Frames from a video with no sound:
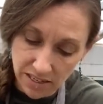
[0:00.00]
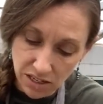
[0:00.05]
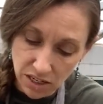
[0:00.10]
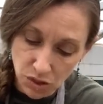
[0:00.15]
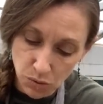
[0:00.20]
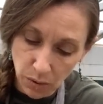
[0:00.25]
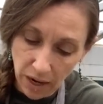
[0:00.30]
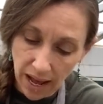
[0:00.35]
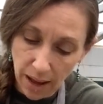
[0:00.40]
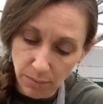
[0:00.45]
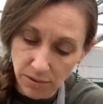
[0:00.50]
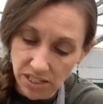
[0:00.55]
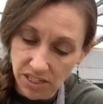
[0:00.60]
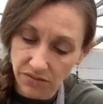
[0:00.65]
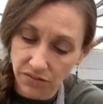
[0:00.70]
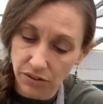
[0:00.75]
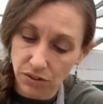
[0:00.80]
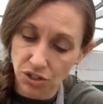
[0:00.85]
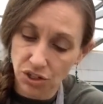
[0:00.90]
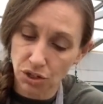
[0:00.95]
Because what happens
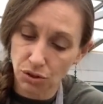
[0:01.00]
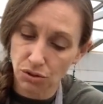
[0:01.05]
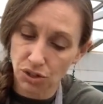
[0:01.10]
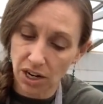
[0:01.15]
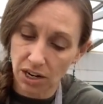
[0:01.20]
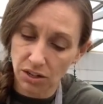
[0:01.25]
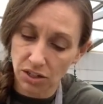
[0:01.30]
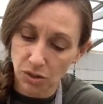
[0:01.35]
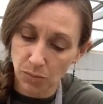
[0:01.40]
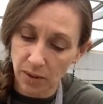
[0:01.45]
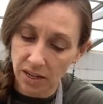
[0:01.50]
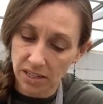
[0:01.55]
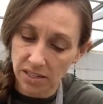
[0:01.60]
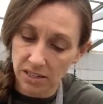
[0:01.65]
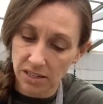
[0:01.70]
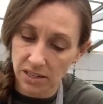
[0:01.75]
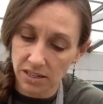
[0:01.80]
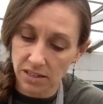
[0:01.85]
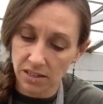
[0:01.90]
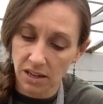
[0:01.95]
if there's huge air
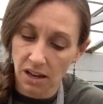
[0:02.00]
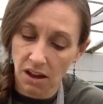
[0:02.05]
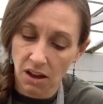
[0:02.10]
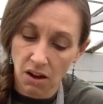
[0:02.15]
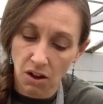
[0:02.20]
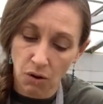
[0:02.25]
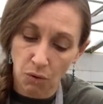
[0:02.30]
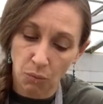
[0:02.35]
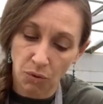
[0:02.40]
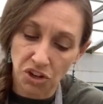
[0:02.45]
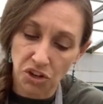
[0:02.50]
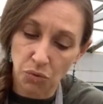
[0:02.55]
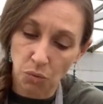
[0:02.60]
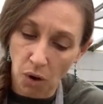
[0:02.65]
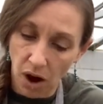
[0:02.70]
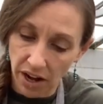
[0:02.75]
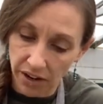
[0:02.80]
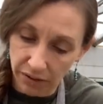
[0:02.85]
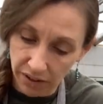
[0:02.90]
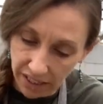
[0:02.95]
spaces, when you
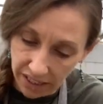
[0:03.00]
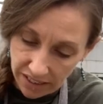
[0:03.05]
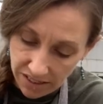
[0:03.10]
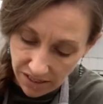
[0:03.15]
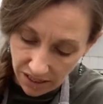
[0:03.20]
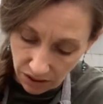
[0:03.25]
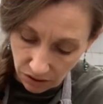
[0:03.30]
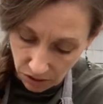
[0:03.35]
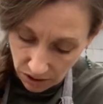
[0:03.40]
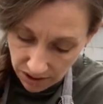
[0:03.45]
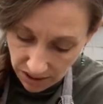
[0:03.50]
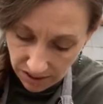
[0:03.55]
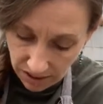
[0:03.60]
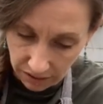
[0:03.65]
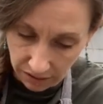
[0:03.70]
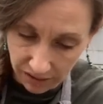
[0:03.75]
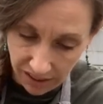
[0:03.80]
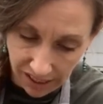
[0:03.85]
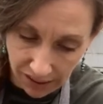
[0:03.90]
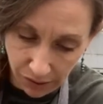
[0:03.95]
water it, it's going to all
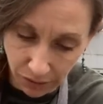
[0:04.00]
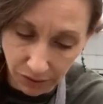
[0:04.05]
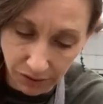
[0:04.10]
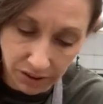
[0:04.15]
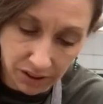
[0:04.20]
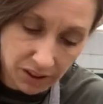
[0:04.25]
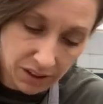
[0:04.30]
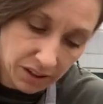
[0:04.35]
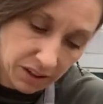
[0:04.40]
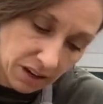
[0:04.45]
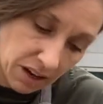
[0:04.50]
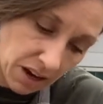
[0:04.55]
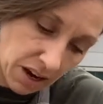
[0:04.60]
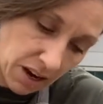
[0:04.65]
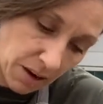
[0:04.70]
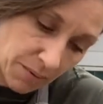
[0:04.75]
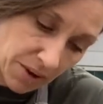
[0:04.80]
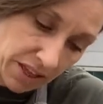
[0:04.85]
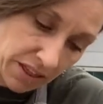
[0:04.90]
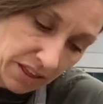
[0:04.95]
settle down.
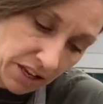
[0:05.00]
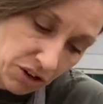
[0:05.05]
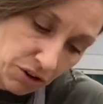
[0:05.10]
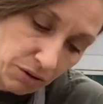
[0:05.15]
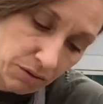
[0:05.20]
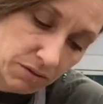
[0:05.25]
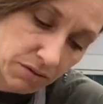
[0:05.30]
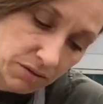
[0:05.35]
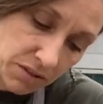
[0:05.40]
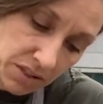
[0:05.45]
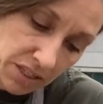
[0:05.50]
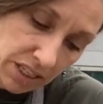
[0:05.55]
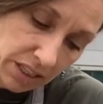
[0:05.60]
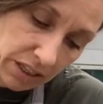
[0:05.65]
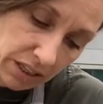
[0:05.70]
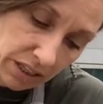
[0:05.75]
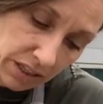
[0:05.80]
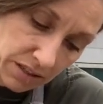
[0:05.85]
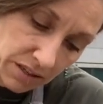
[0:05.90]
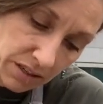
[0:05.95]
And then your
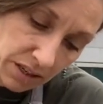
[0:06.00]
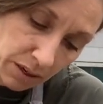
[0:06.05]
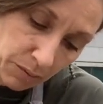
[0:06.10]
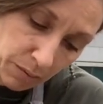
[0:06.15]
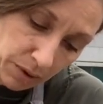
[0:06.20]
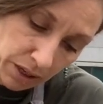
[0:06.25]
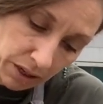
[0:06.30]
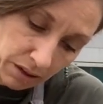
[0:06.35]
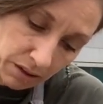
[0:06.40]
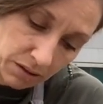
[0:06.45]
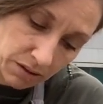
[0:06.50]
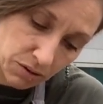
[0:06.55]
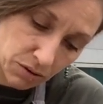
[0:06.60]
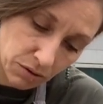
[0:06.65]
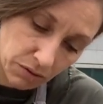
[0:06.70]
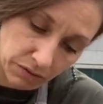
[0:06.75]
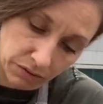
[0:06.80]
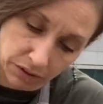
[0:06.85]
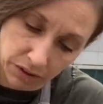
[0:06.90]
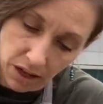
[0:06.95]
seedling is going to be
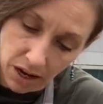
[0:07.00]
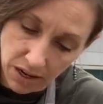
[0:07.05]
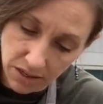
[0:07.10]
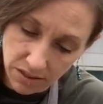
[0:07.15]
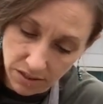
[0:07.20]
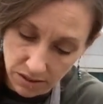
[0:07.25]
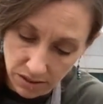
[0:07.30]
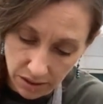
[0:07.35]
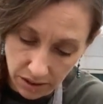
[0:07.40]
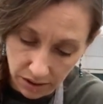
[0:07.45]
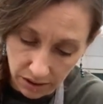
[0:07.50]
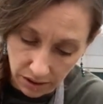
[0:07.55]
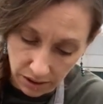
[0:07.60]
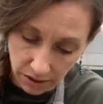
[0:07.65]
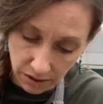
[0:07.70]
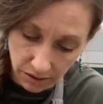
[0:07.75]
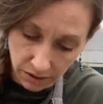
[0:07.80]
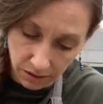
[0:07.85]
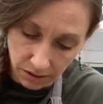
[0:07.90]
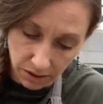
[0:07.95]
sort of lost in
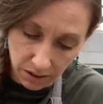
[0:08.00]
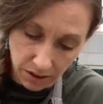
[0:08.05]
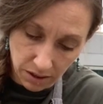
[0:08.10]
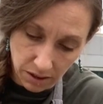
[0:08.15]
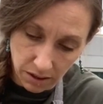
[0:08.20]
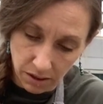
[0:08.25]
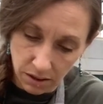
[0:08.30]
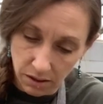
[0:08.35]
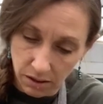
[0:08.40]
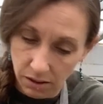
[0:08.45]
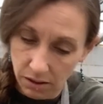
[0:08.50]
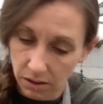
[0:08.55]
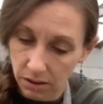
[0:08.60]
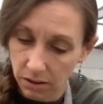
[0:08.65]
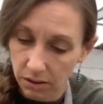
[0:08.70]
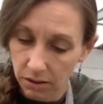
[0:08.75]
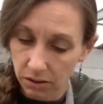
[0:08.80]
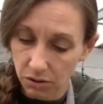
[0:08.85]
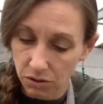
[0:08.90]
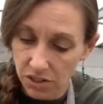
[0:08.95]
there.
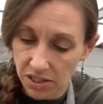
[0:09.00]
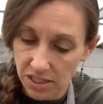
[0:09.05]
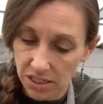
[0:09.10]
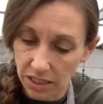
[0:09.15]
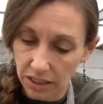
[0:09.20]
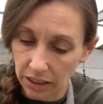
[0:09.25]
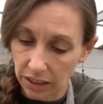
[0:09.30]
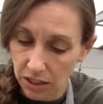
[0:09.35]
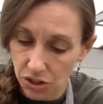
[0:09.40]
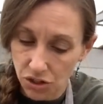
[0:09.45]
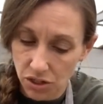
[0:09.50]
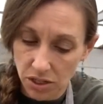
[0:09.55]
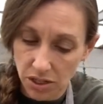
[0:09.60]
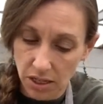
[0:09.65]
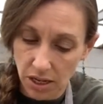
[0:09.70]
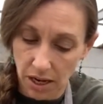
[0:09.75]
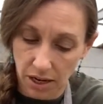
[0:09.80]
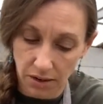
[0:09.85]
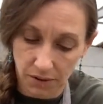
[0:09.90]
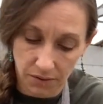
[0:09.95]
Your seed, I should
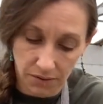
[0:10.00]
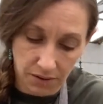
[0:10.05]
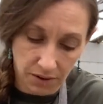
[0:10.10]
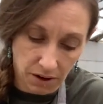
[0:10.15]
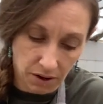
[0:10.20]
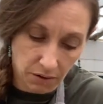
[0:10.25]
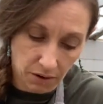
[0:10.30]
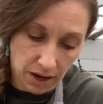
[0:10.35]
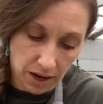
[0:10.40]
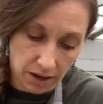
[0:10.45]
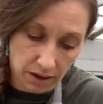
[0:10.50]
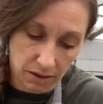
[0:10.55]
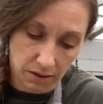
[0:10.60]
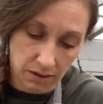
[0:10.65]
say. Okay.